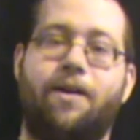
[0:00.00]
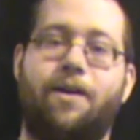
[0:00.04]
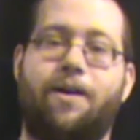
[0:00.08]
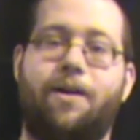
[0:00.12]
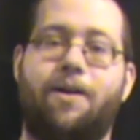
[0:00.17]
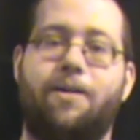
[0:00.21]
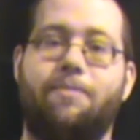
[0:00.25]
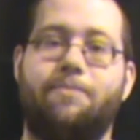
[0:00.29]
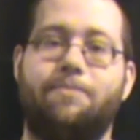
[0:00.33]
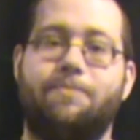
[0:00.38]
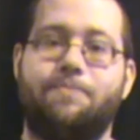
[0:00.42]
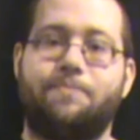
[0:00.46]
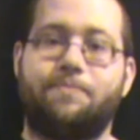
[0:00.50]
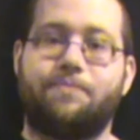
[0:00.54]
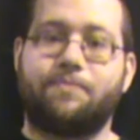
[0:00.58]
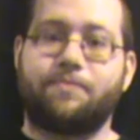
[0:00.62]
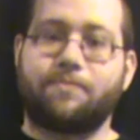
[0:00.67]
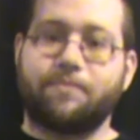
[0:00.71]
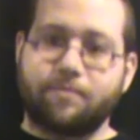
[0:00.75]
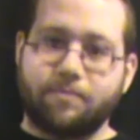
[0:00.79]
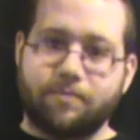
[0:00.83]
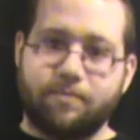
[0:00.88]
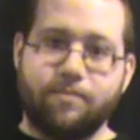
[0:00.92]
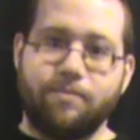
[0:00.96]
at
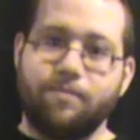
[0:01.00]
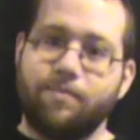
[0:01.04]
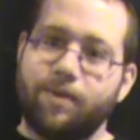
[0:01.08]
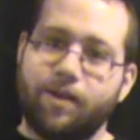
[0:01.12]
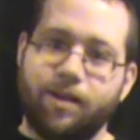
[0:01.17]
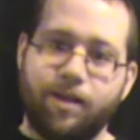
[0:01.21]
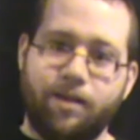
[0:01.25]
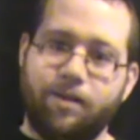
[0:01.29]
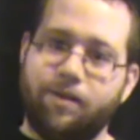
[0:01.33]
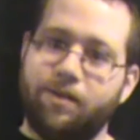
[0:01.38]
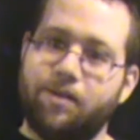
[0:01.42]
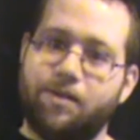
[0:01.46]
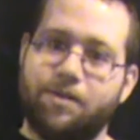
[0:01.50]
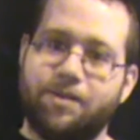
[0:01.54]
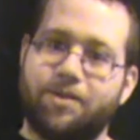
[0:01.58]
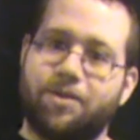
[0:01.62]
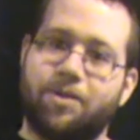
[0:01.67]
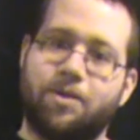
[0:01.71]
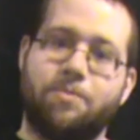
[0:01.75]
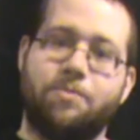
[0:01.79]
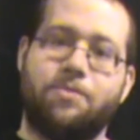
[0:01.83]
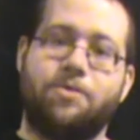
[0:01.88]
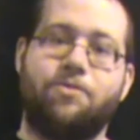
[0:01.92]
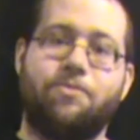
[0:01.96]
least in
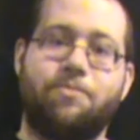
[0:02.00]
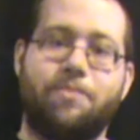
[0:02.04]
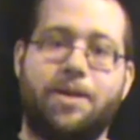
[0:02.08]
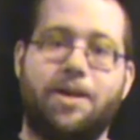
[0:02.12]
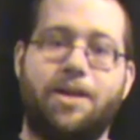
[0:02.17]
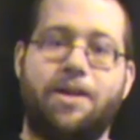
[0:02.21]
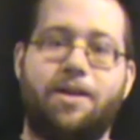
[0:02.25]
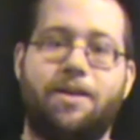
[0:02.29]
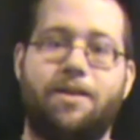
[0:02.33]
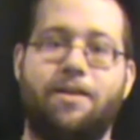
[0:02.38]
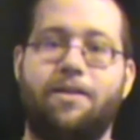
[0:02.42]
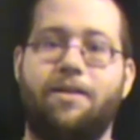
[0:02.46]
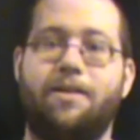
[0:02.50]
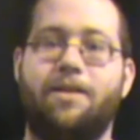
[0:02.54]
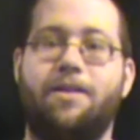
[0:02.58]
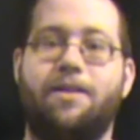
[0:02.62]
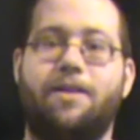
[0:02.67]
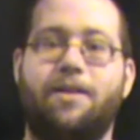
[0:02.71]
terms of me,